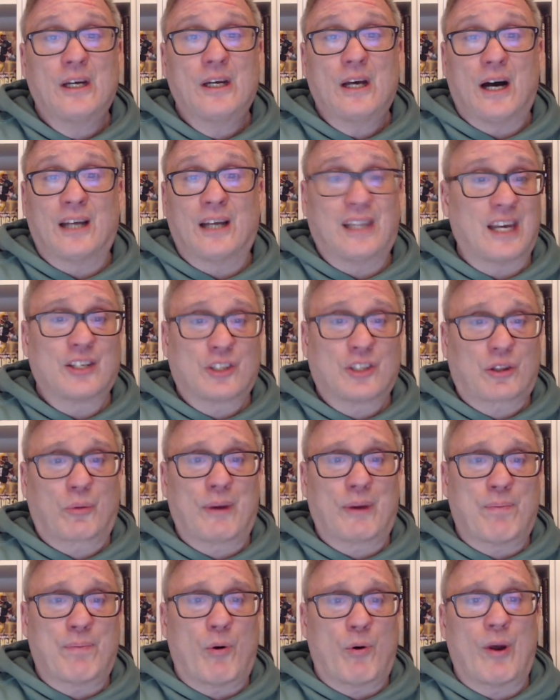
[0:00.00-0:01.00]
I think it's
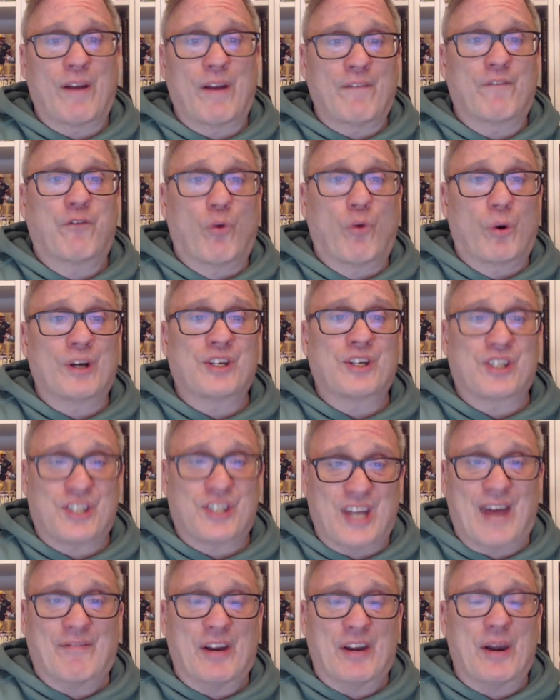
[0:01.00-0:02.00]

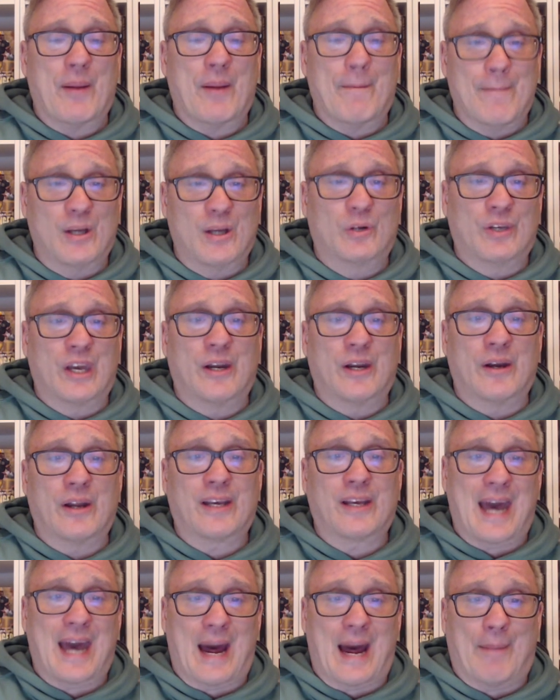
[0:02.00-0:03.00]
$3.47 million
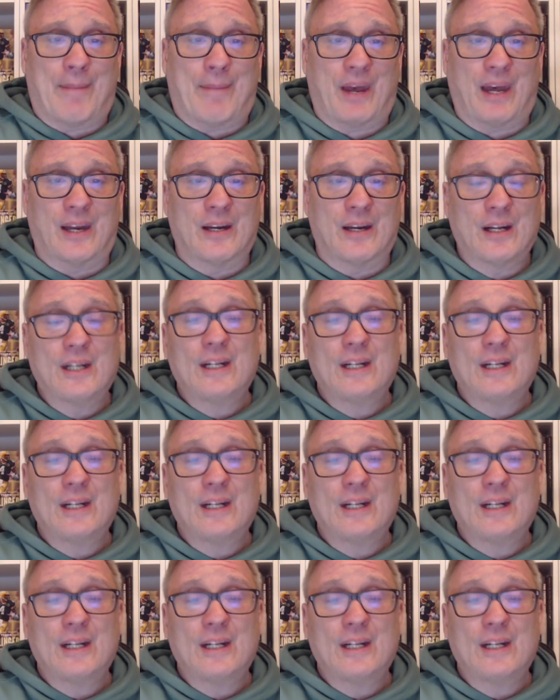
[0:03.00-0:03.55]
cap hit